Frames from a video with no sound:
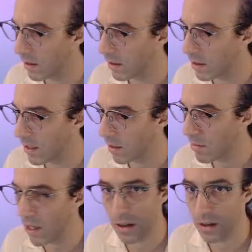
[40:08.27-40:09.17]
Just like
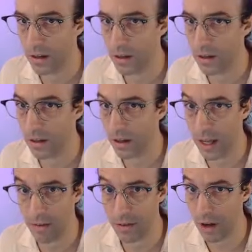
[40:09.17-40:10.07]
me. I
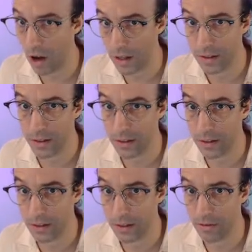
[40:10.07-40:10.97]
have dots,
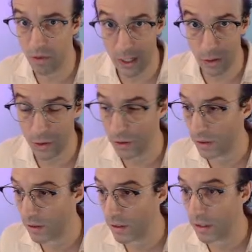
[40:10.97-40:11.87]
freckles,
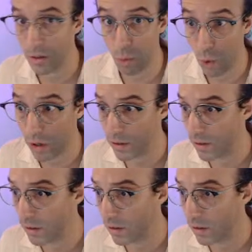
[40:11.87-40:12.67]
and warts,